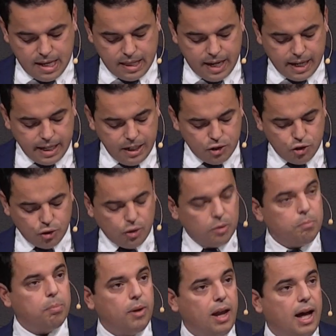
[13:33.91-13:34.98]
that he should
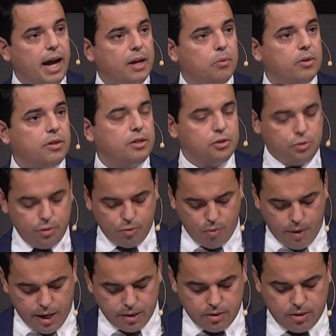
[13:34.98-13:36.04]
comply with this
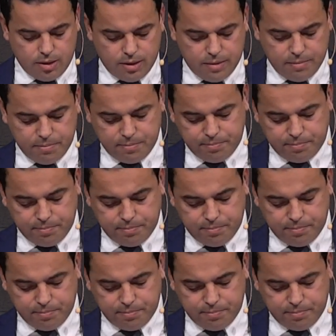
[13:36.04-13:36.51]
request,